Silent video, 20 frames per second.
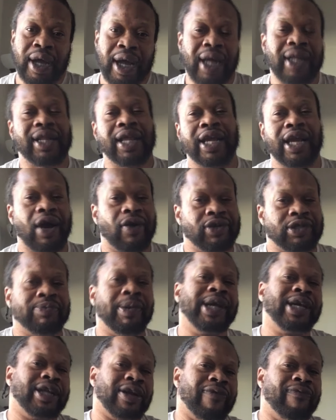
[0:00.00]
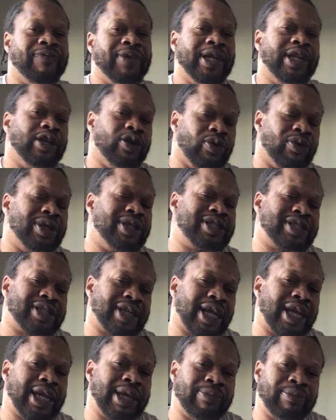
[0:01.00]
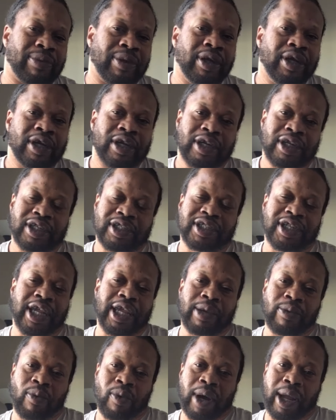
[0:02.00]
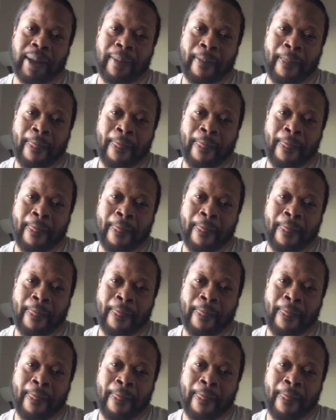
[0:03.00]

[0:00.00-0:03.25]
I think I was making a video the same way.